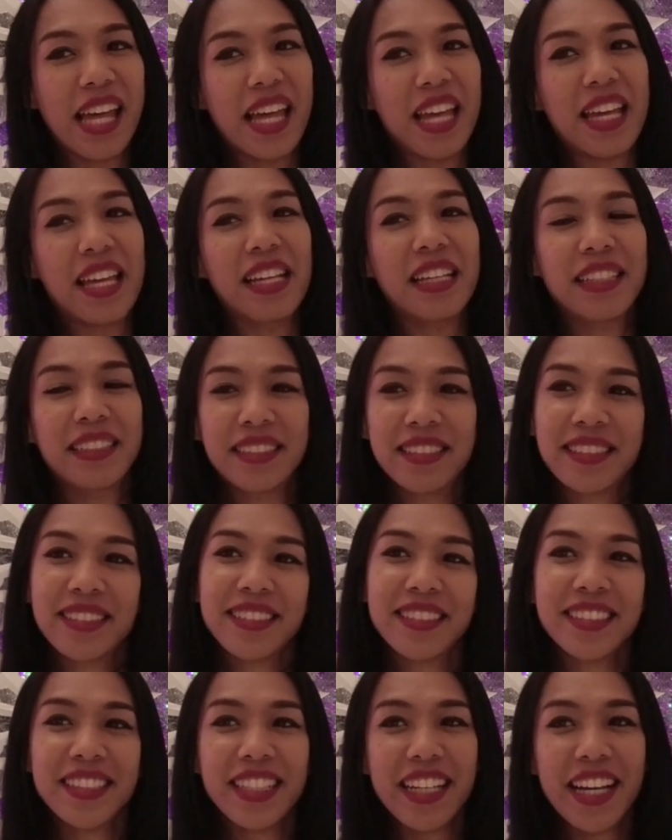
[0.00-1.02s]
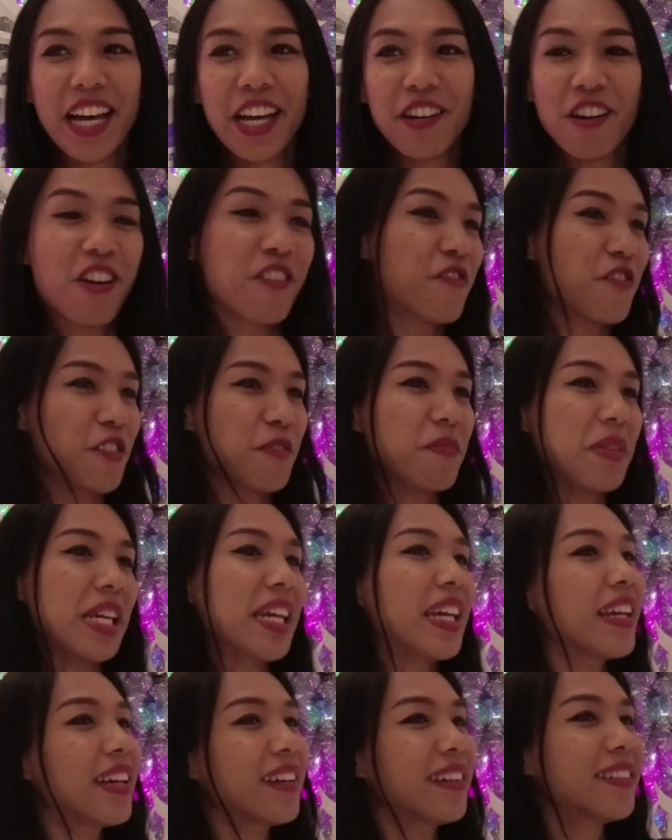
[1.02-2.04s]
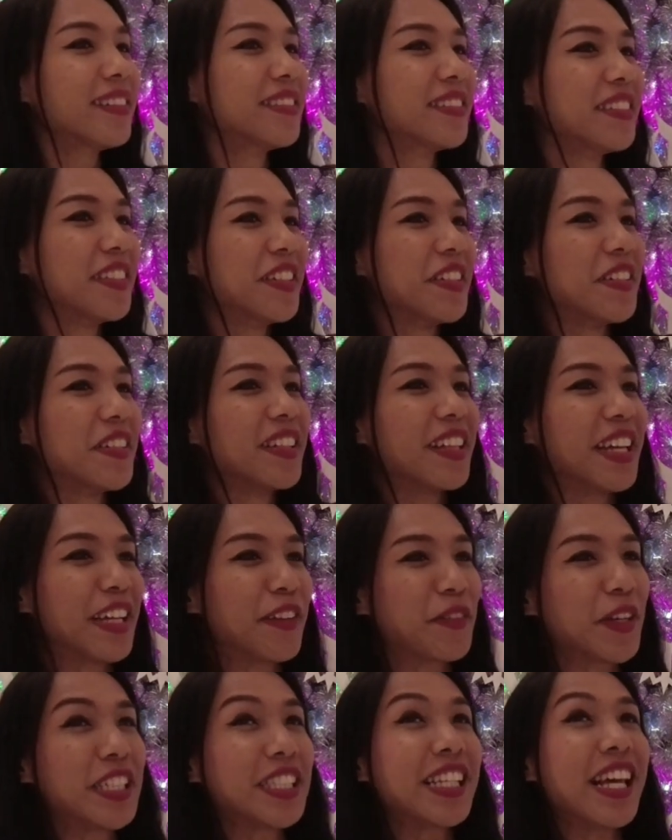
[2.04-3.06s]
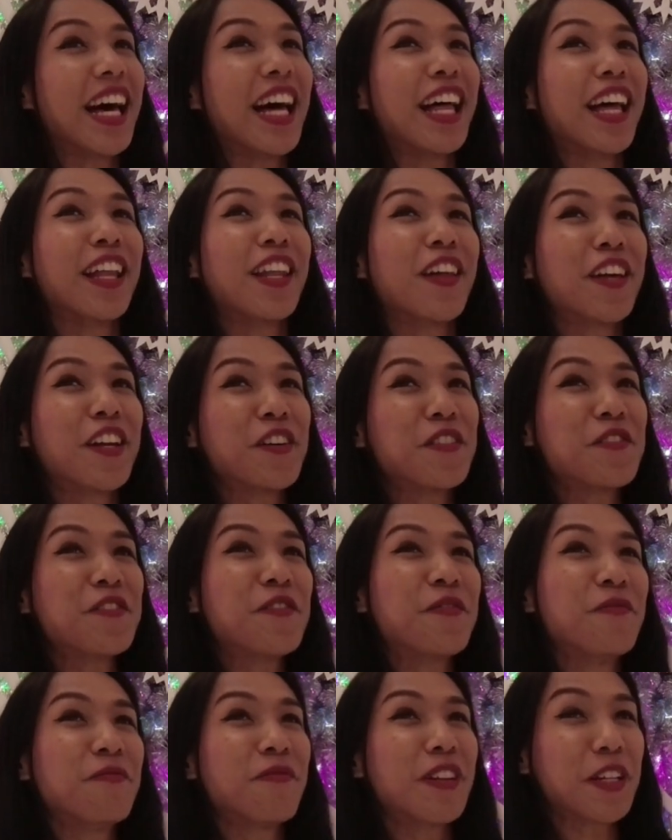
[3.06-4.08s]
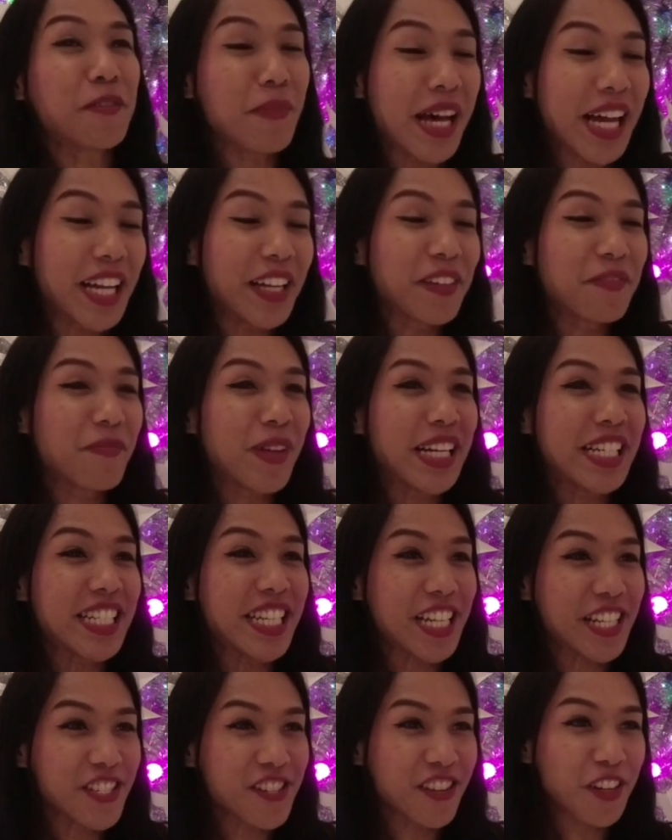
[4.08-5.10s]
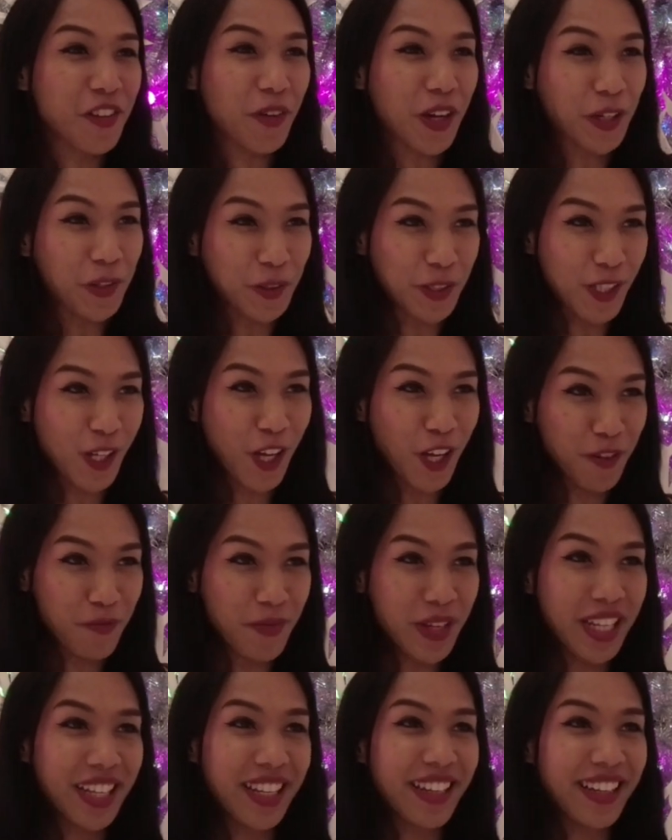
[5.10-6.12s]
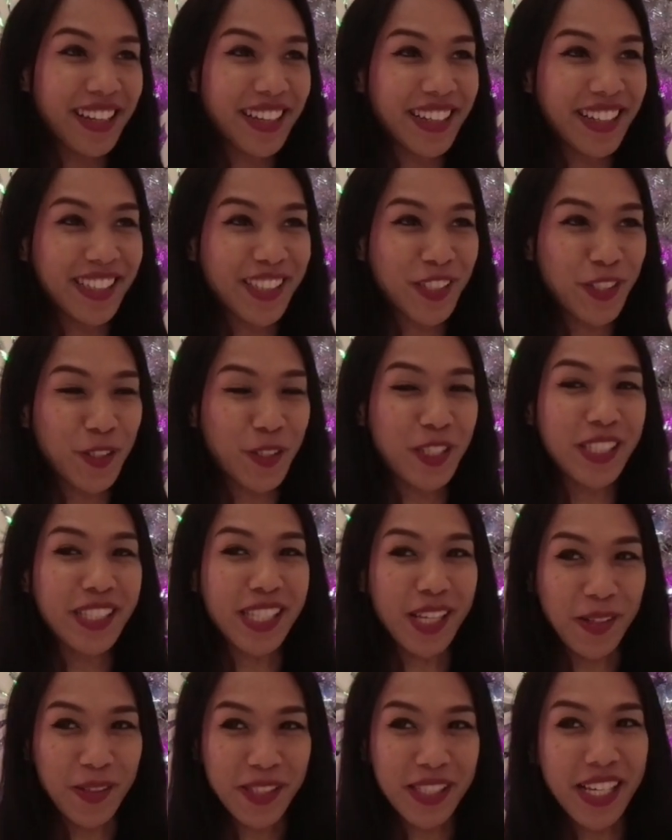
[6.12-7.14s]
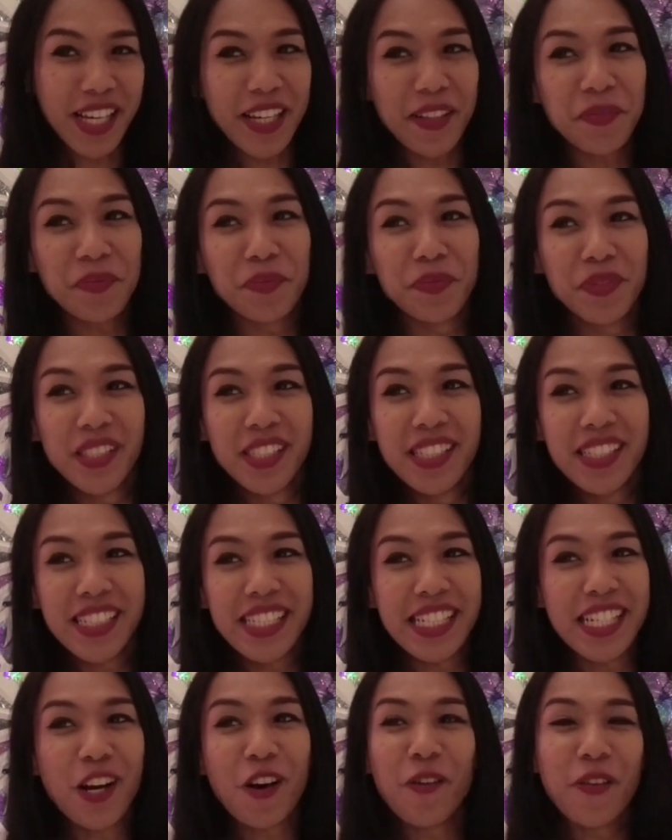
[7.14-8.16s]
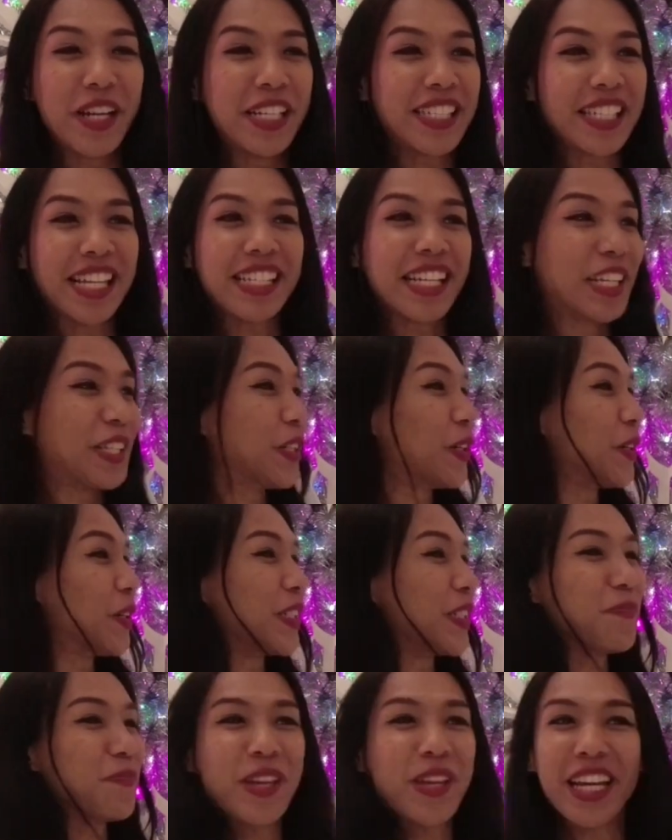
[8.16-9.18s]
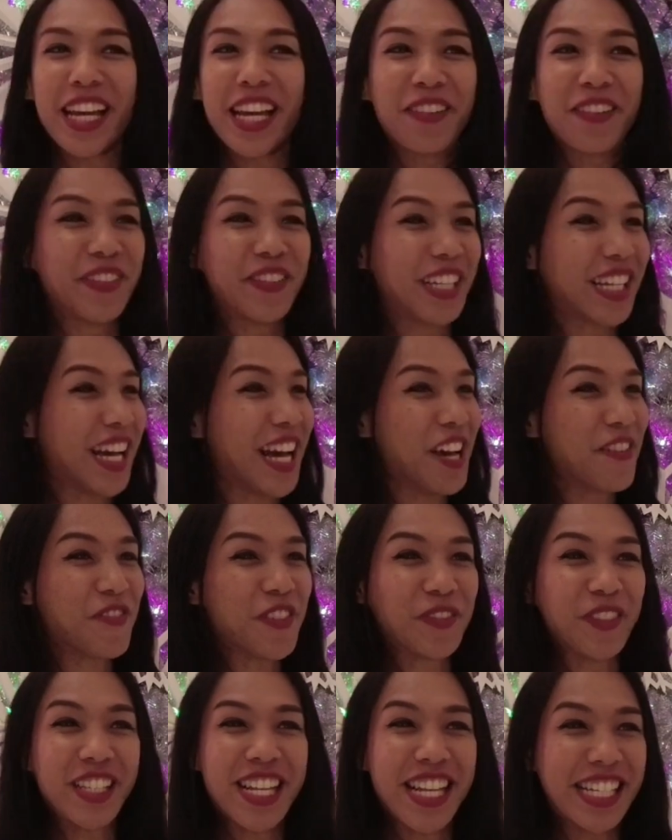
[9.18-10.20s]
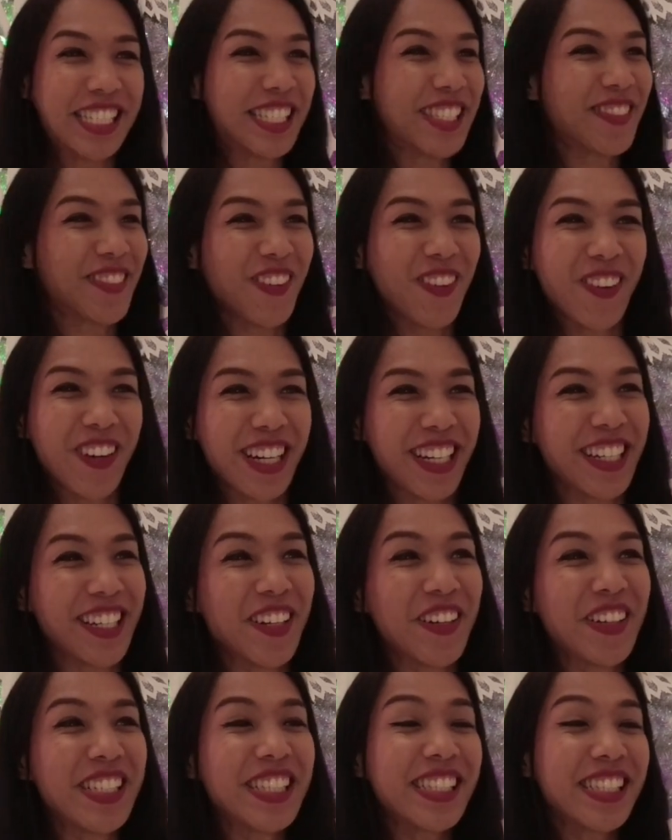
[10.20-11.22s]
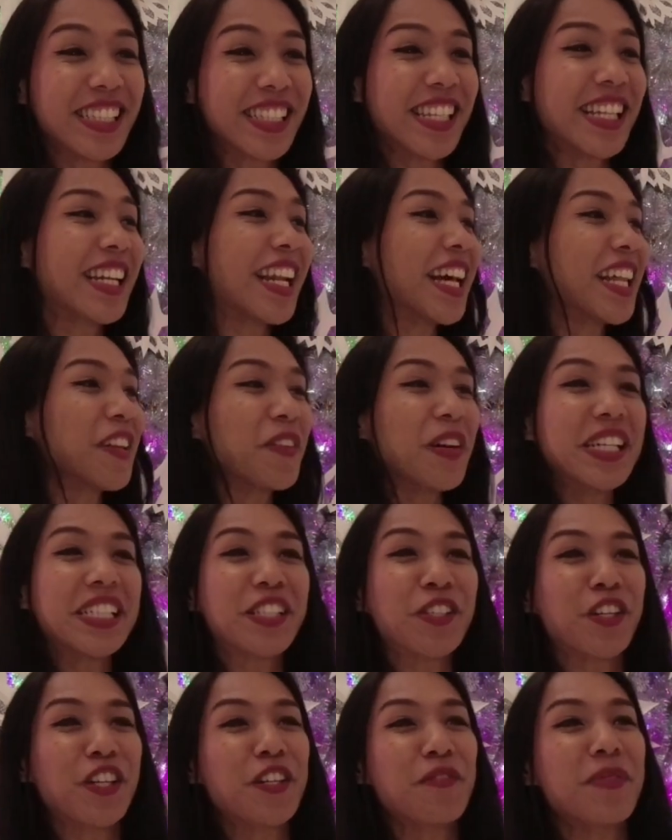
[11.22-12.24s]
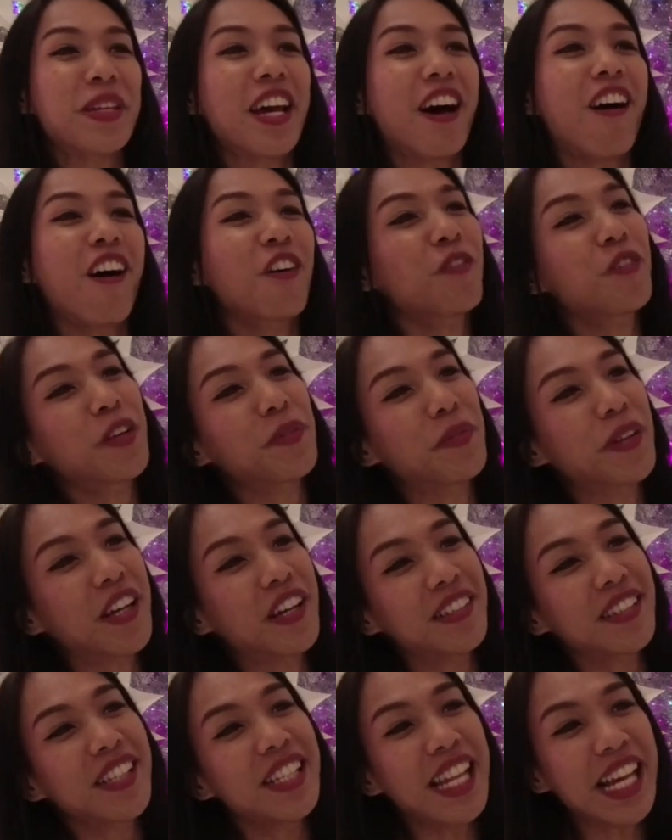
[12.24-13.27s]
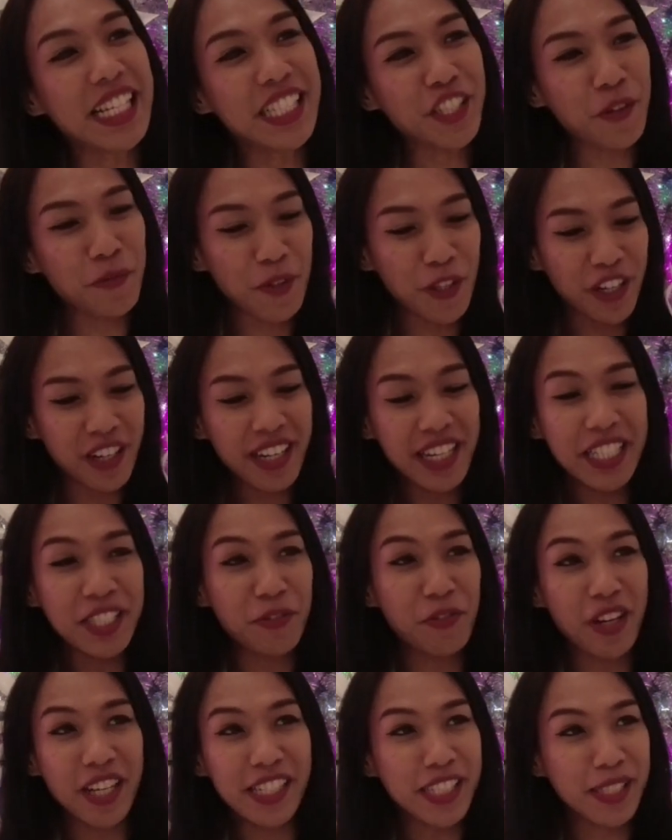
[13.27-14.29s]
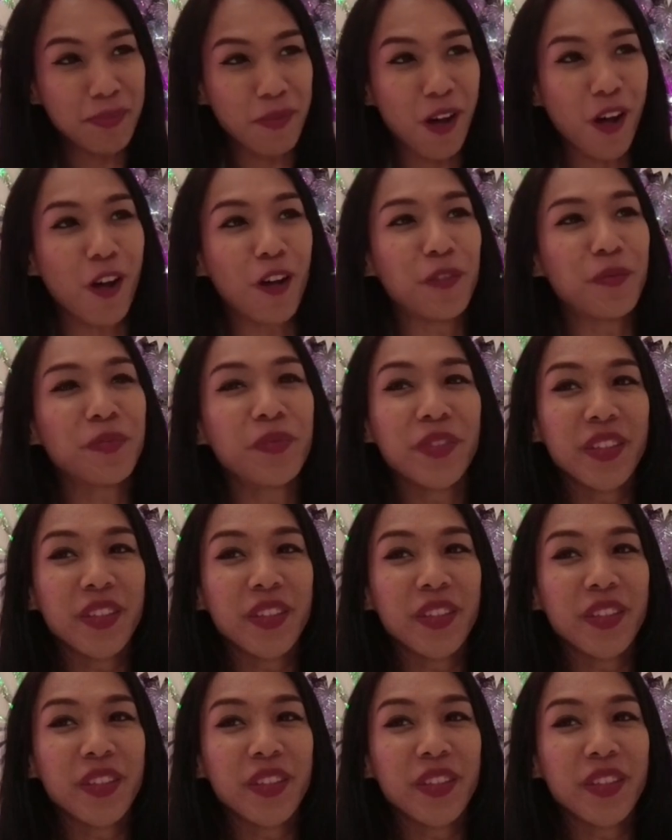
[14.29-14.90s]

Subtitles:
Not for me. Like, because a lot of, like my teacher, the one who taught me to salsa, she always says like, don't pick up the guy from the dance floor, you know? Then otherwise it's going to be awkward because the dance community is really small.